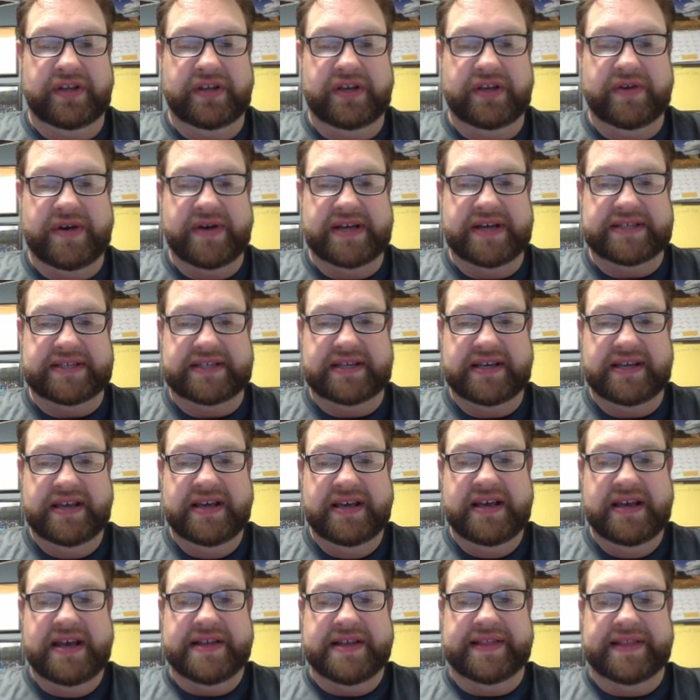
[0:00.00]
The U.S.
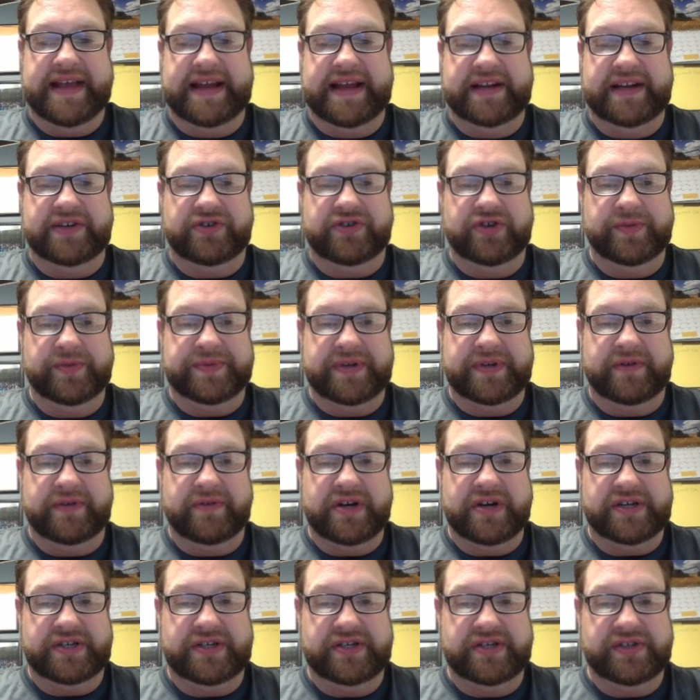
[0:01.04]
landed troops on
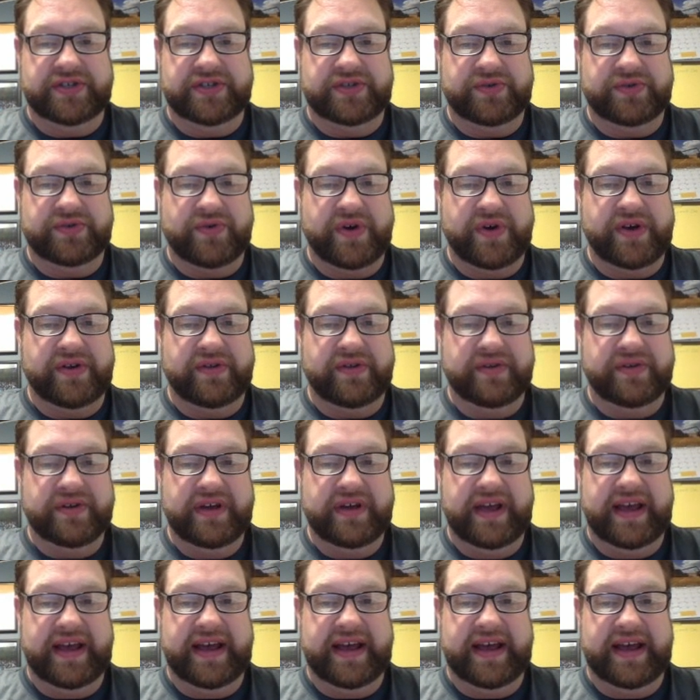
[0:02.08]
Russian soil,
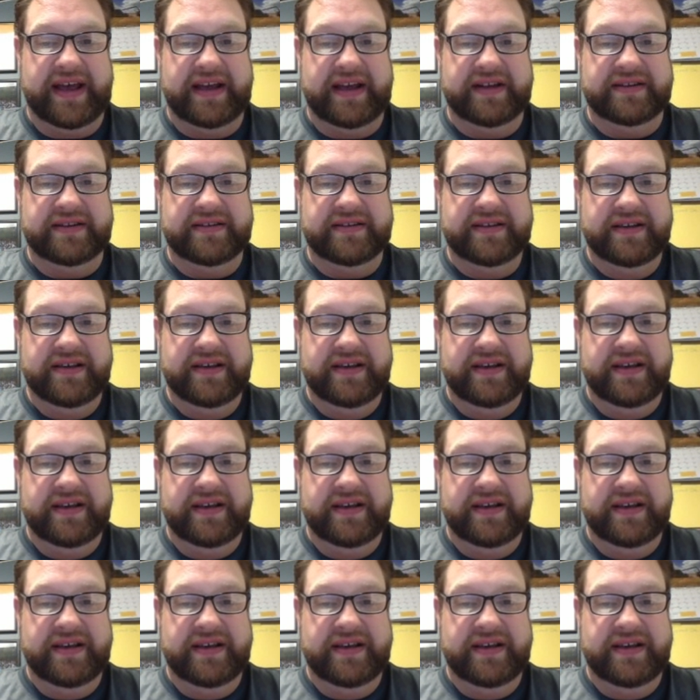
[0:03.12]
and